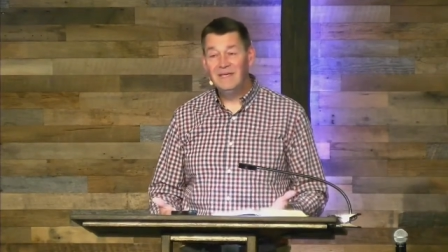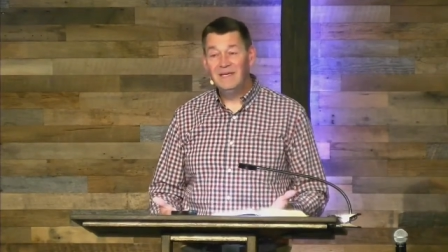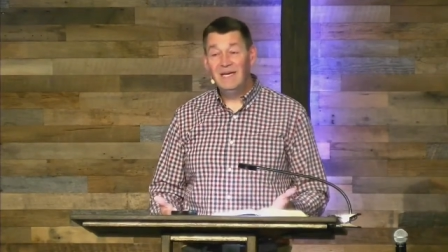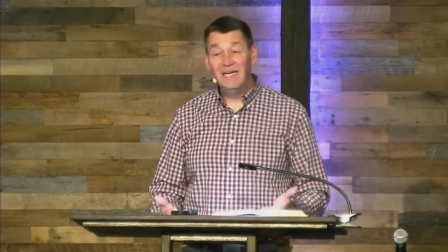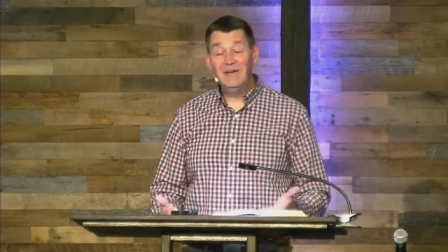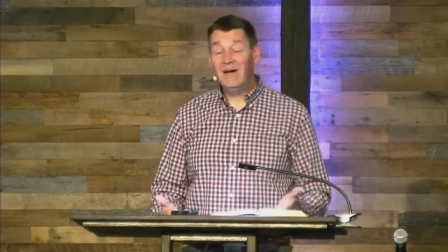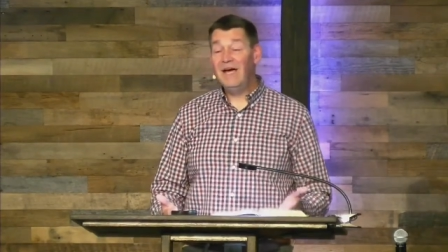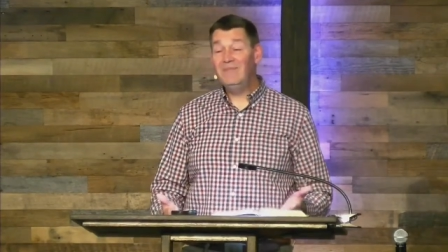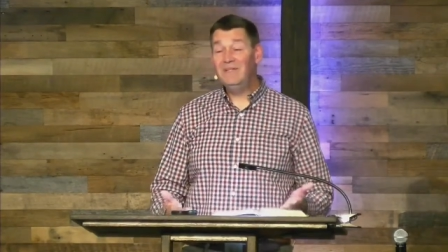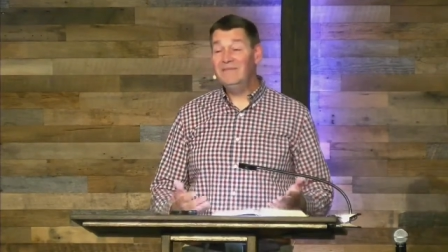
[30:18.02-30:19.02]
And you know, I
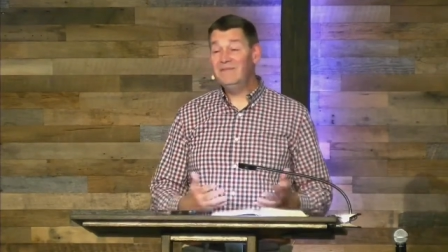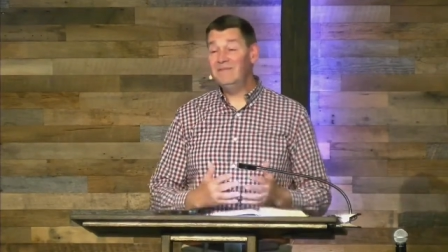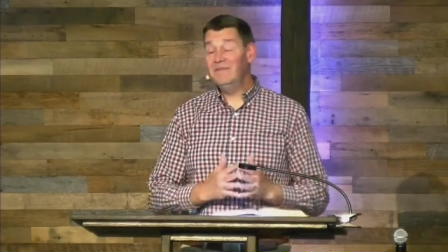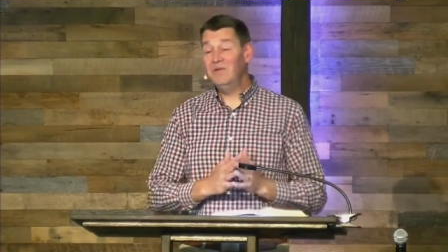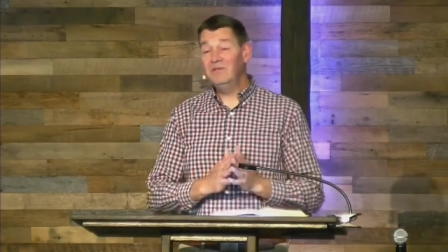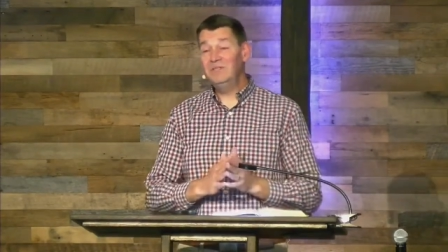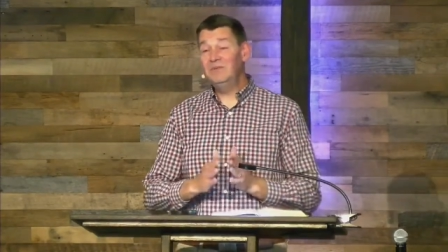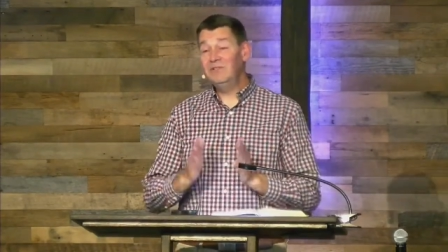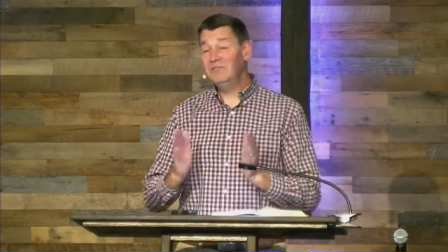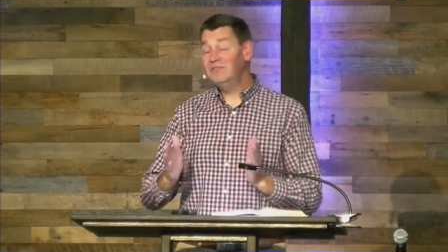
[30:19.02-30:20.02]
believe the Holy
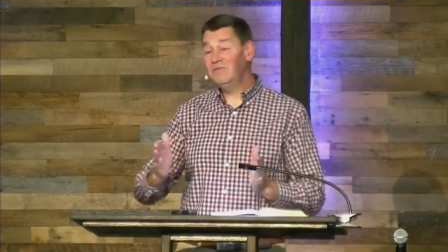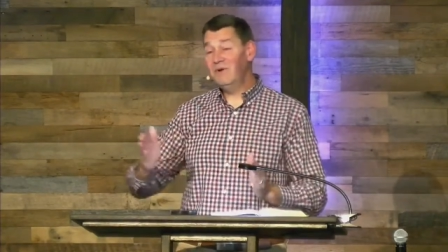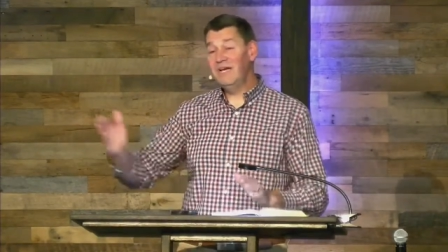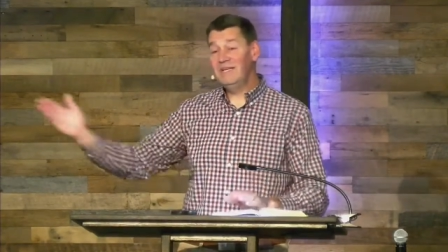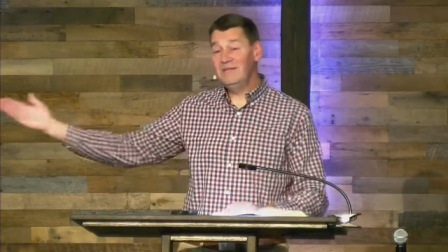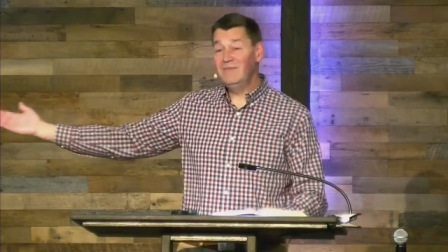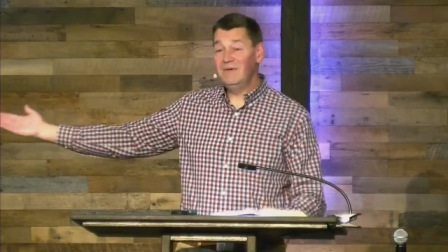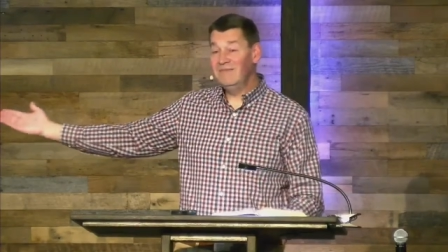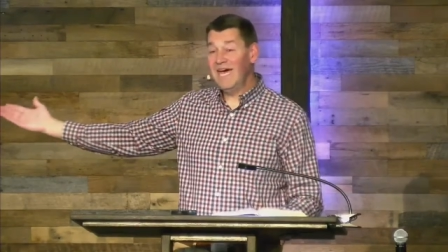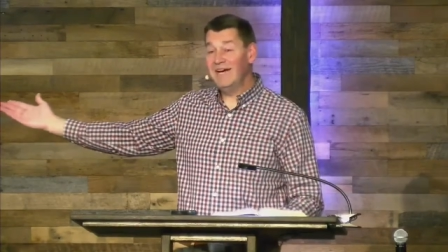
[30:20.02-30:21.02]
Spirit's still writing the book
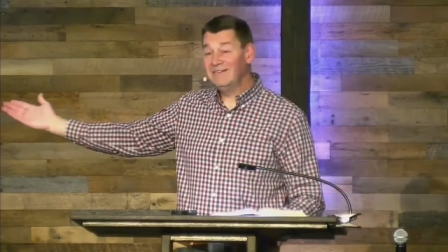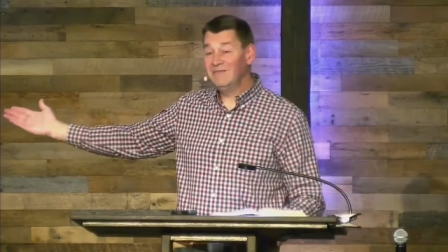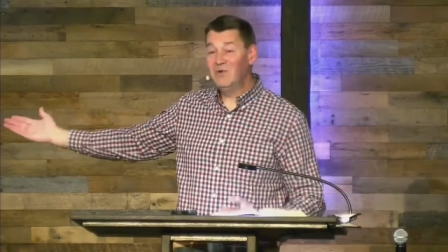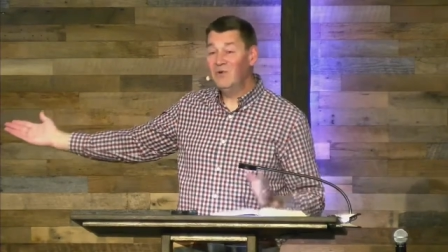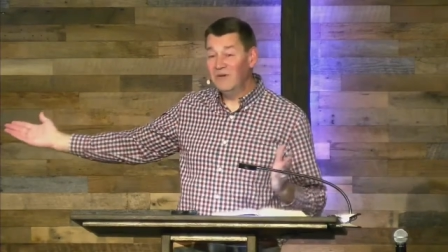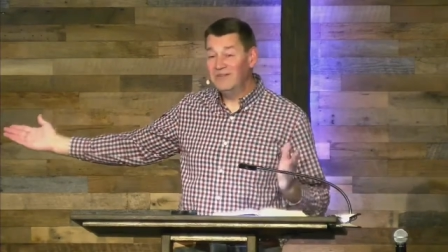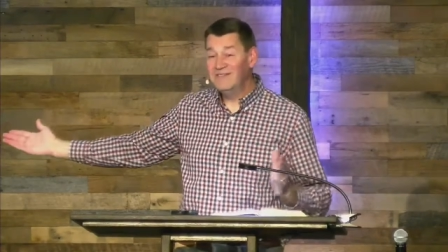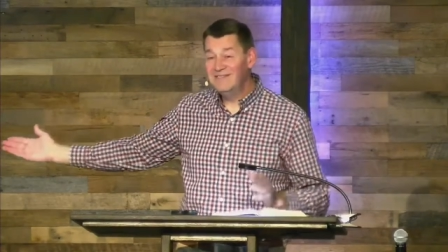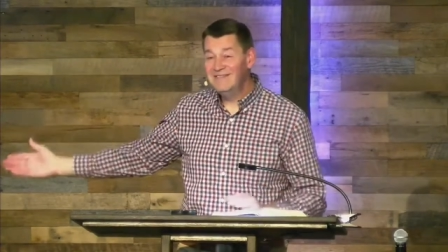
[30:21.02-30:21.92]
of Acts, of course.